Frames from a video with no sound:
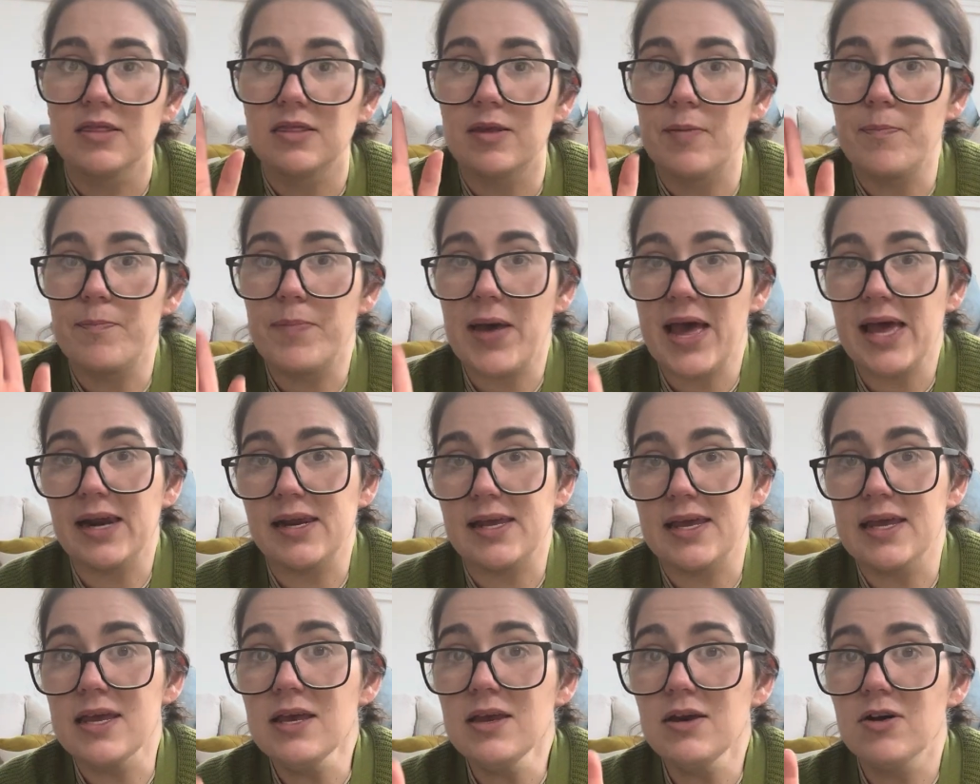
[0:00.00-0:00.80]

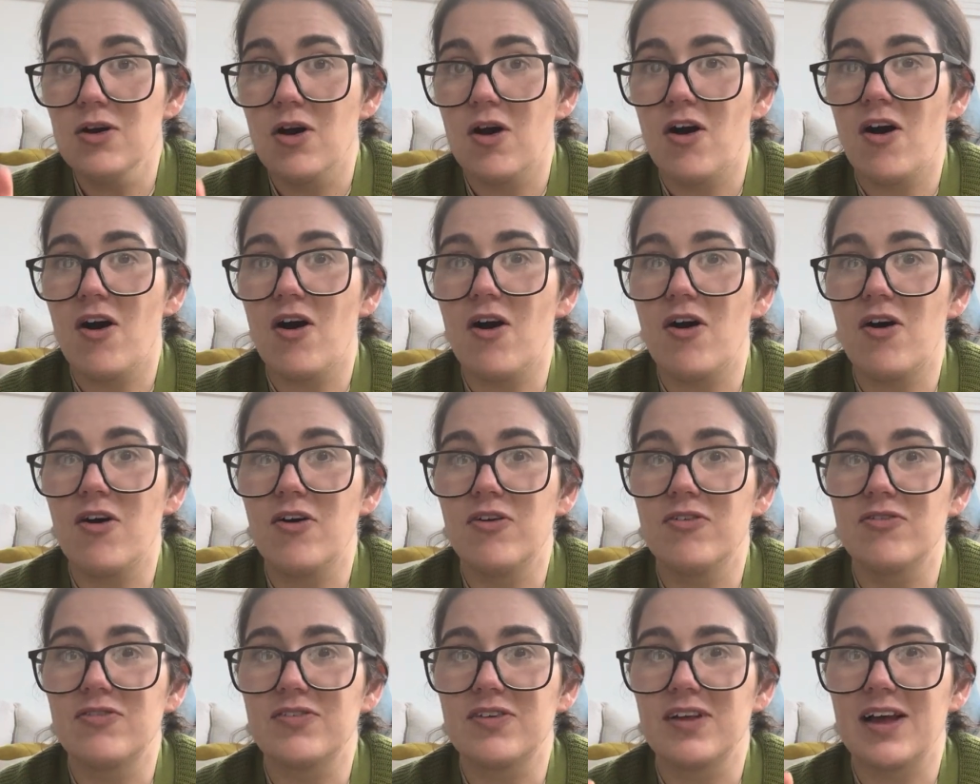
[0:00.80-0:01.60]
belly
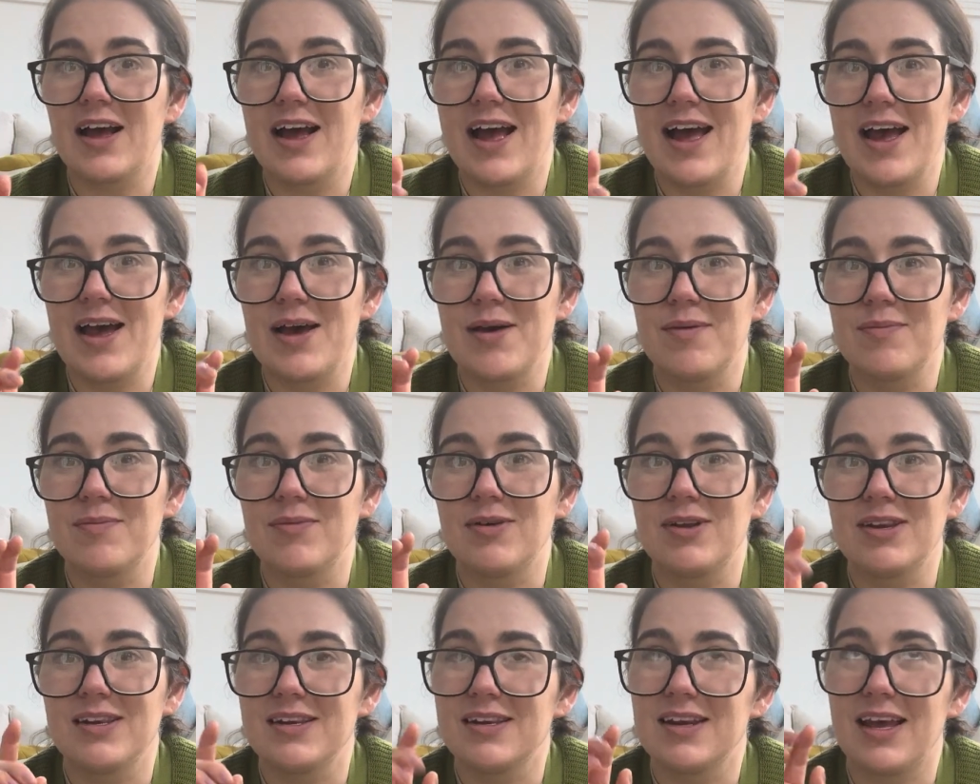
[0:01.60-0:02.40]
of
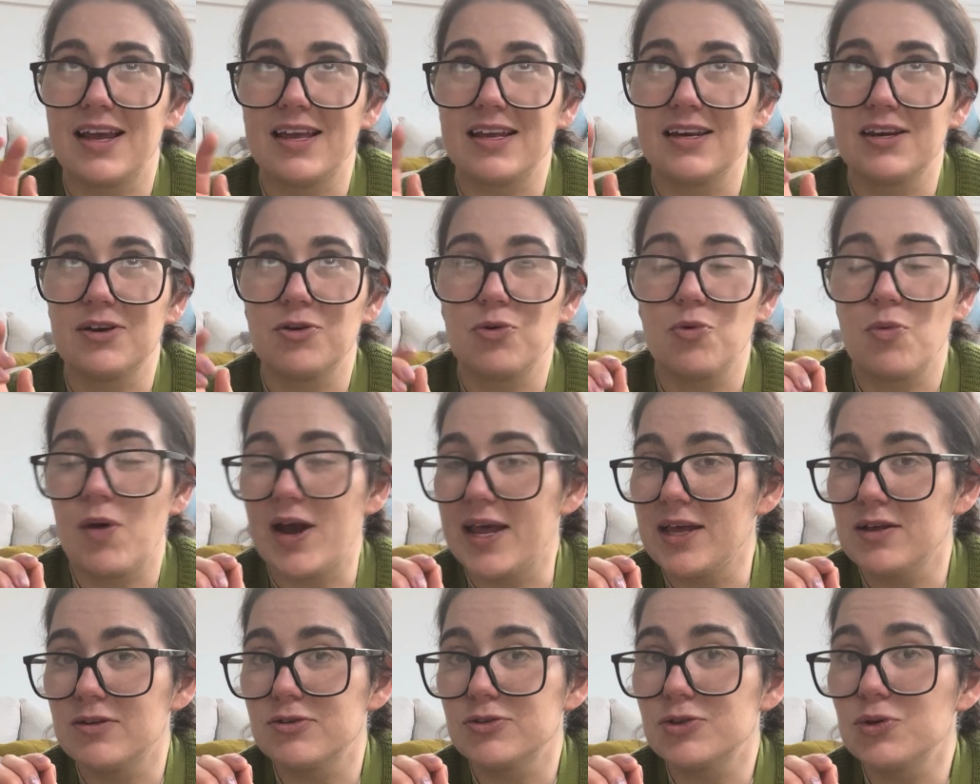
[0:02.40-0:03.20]
like little
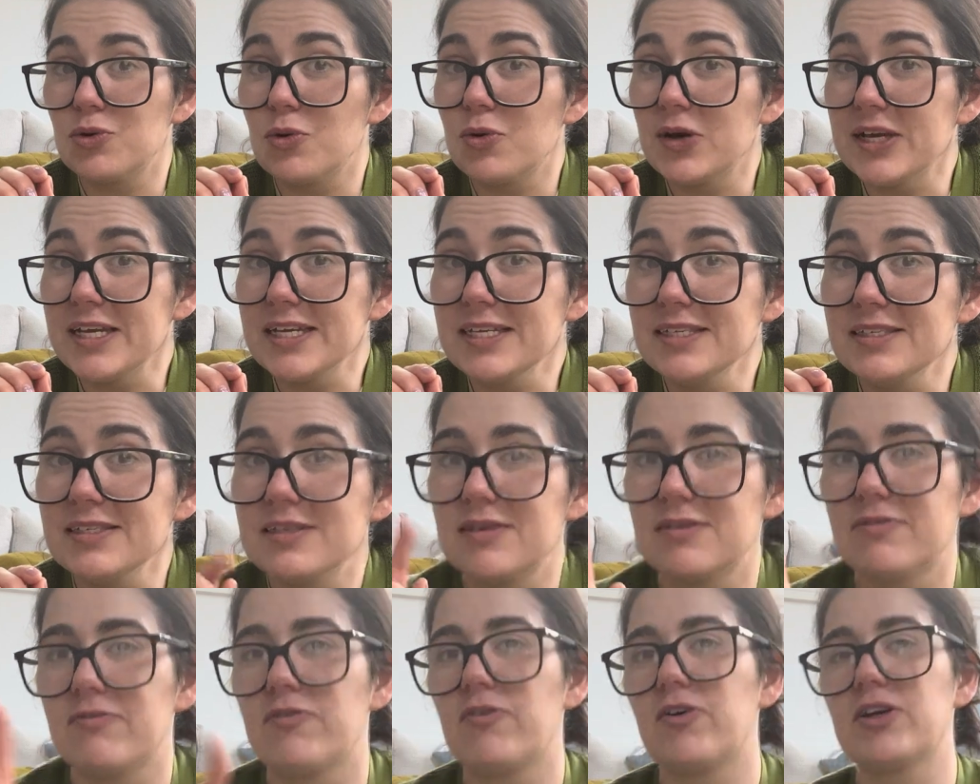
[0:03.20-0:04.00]
whale toys,
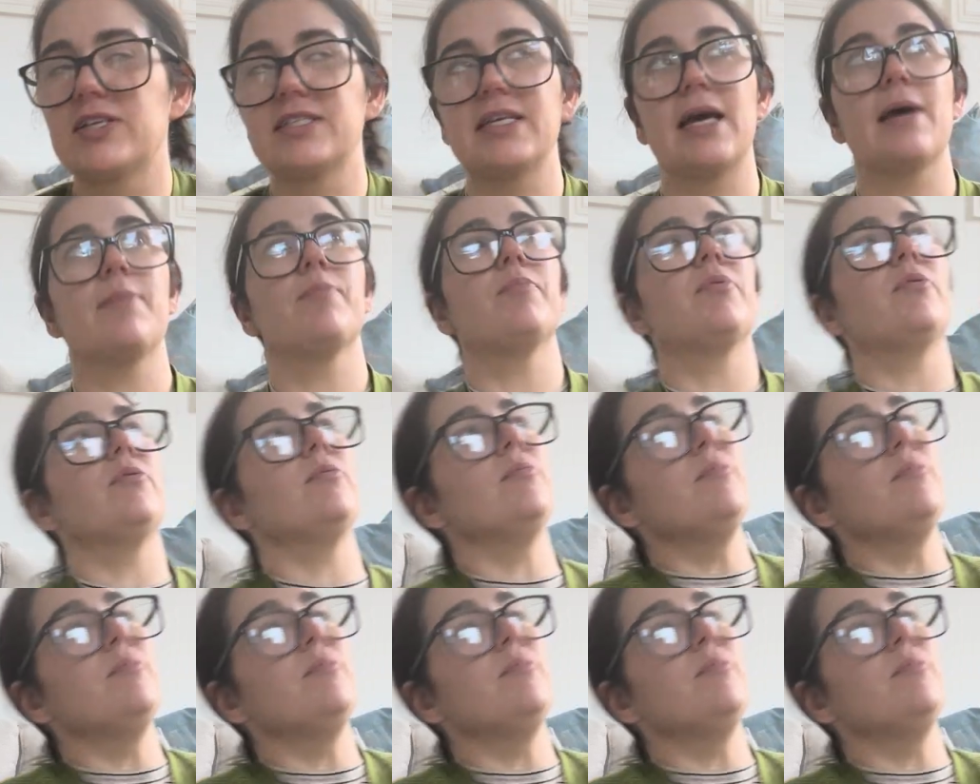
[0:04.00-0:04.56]
for example.